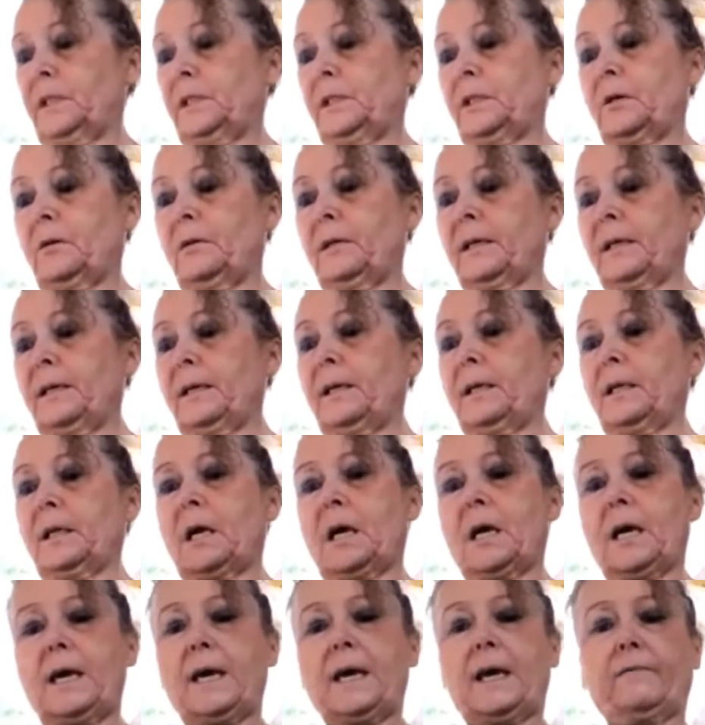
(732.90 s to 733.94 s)
so that
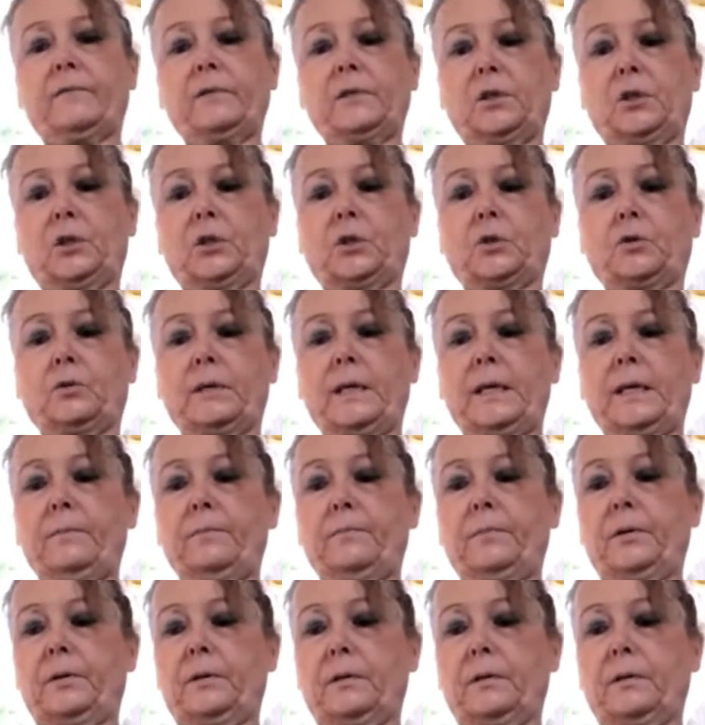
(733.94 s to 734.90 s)
I have a strip